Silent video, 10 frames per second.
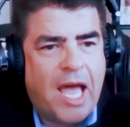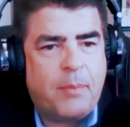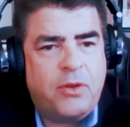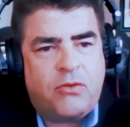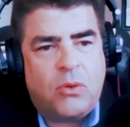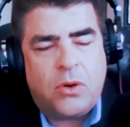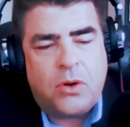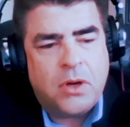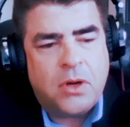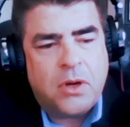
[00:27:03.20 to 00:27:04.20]
happy
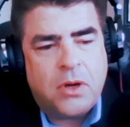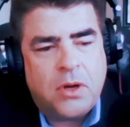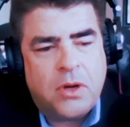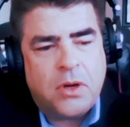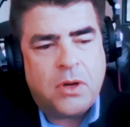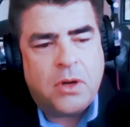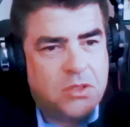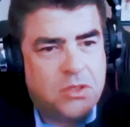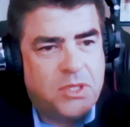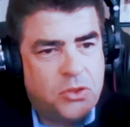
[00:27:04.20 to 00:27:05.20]
for um,
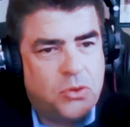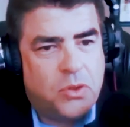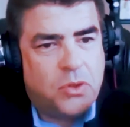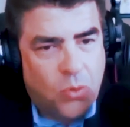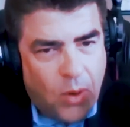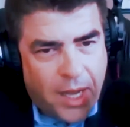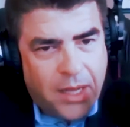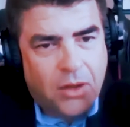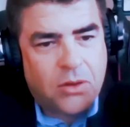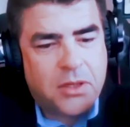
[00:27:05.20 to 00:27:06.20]
Latin America's movie
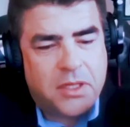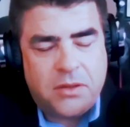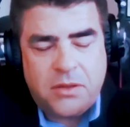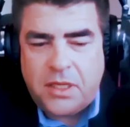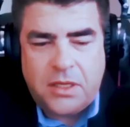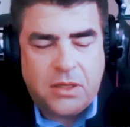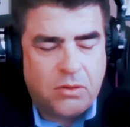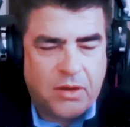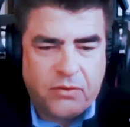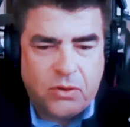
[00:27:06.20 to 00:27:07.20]
industry to be doing
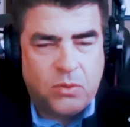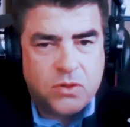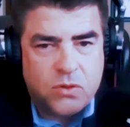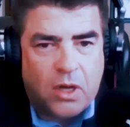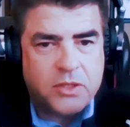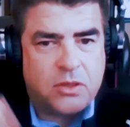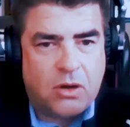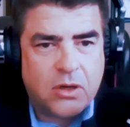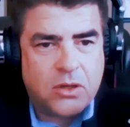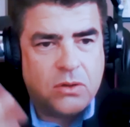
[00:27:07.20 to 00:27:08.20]
well, and you know
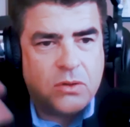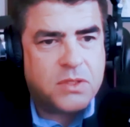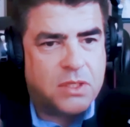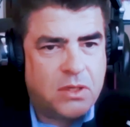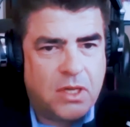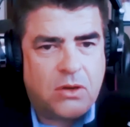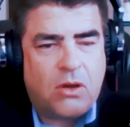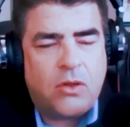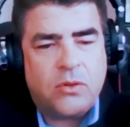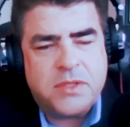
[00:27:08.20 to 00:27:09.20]
everyone's watched
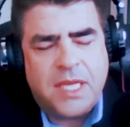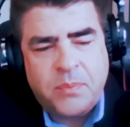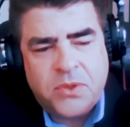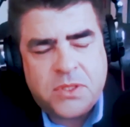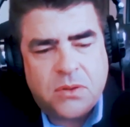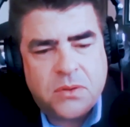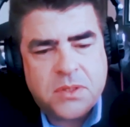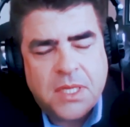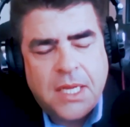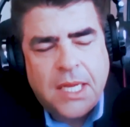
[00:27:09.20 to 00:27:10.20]
Narcos and and all those
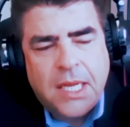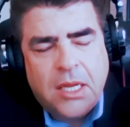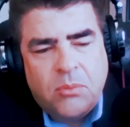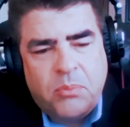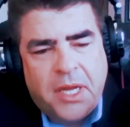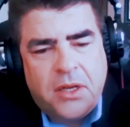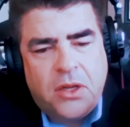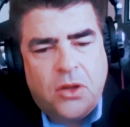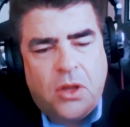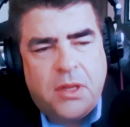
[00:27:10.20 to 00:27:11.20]
episodes,
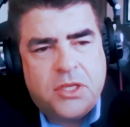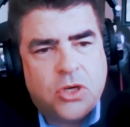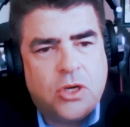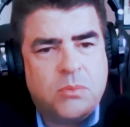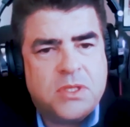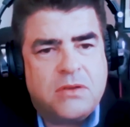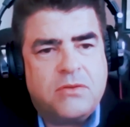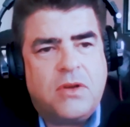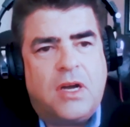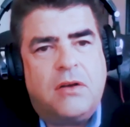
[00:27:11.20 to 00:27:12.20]
but in terms
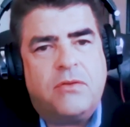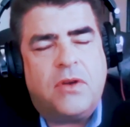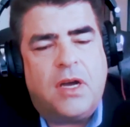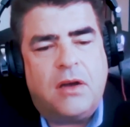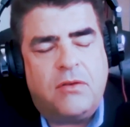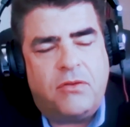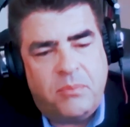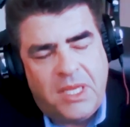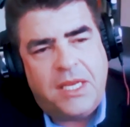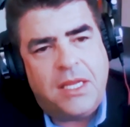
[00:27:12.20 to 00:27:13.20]
of, of, of
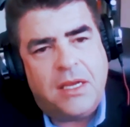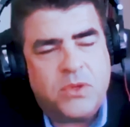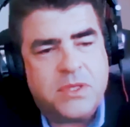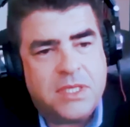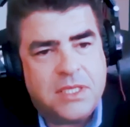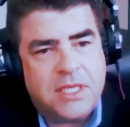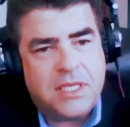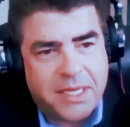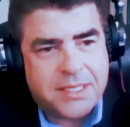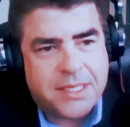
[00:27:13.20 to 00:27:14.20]
media
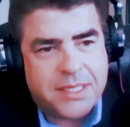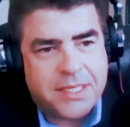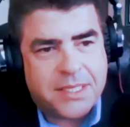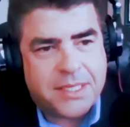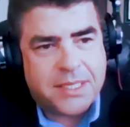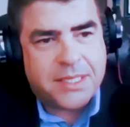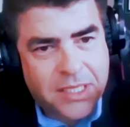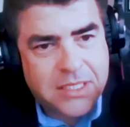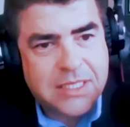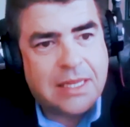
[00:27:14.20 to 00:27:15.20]
representation of
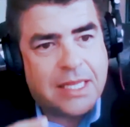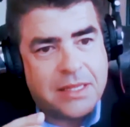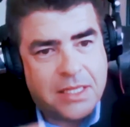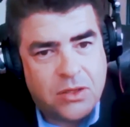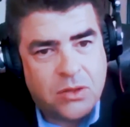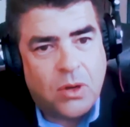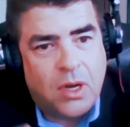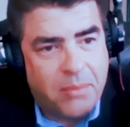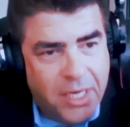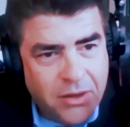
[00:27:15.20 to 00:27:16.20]
Mexican Americans and
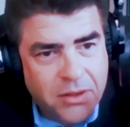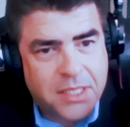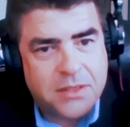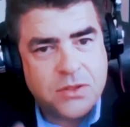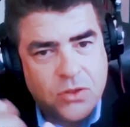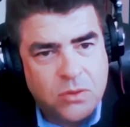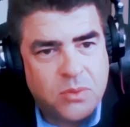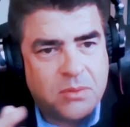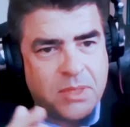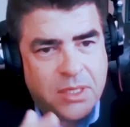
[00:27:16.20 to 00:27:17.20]
Latino
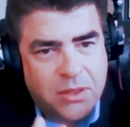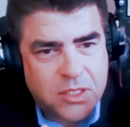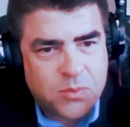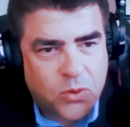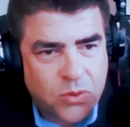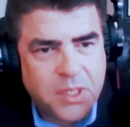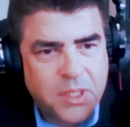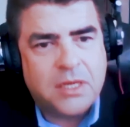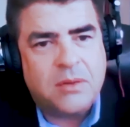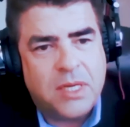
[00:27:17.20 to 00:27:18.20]
Americans, Cuban Americans,
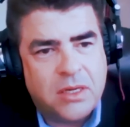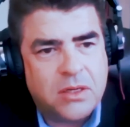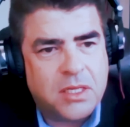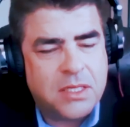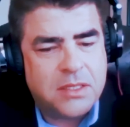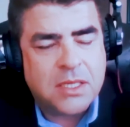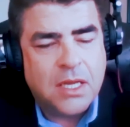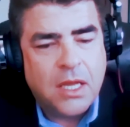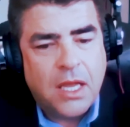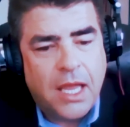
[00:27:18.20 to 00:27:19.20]
Puerto Rican
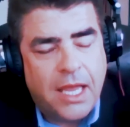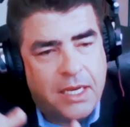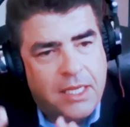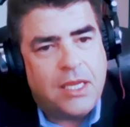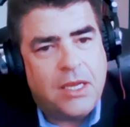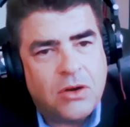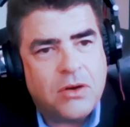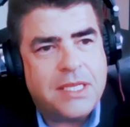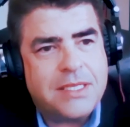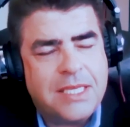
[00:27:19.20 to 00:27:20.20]
Americans, yeah. and
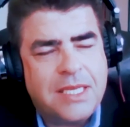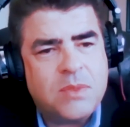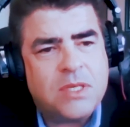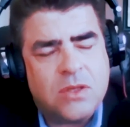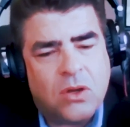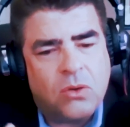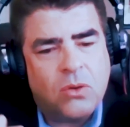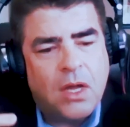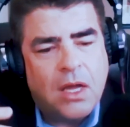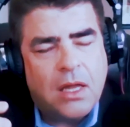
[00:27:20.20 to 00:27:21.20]
here it seems as
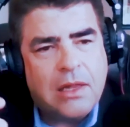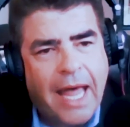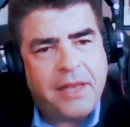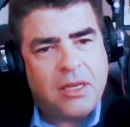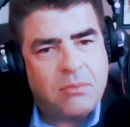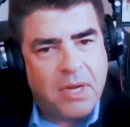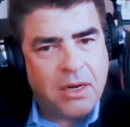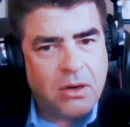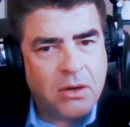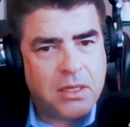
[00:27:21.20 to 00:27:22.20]
though Latin
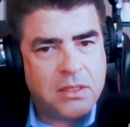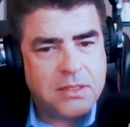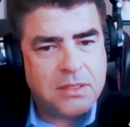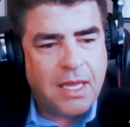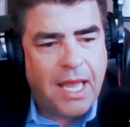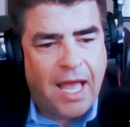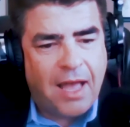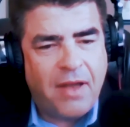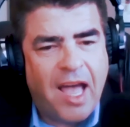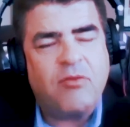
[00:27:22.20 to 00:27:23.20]
Americans
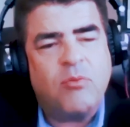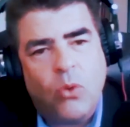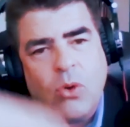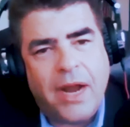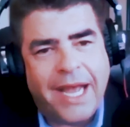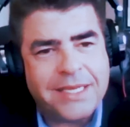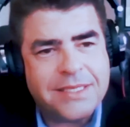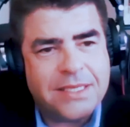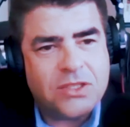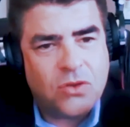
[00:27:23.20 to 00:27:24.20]
have, have more
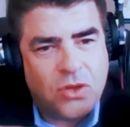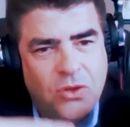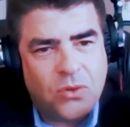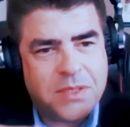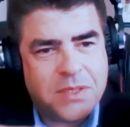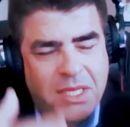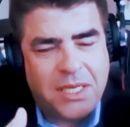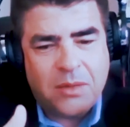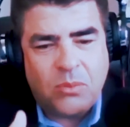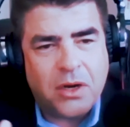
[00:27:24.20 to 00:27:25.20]
access to the US
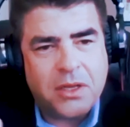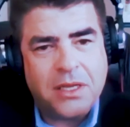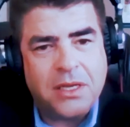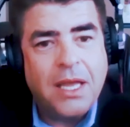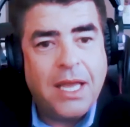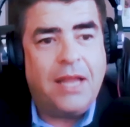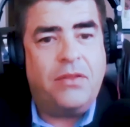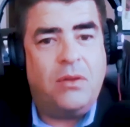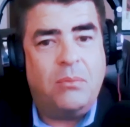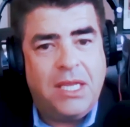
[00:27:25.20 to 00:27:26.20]
media market and
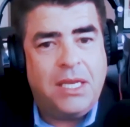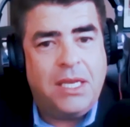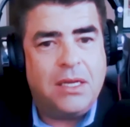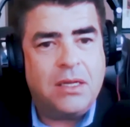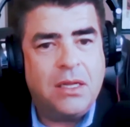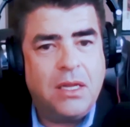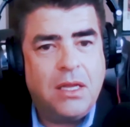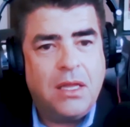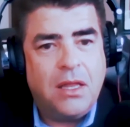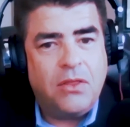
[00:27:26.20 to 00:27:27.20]
the media
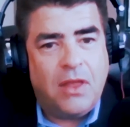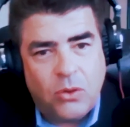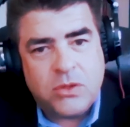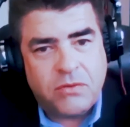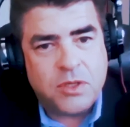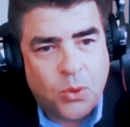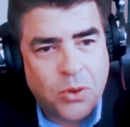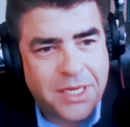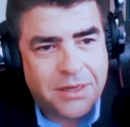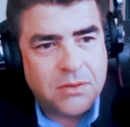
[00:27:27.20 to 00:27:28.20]
than those of us born here.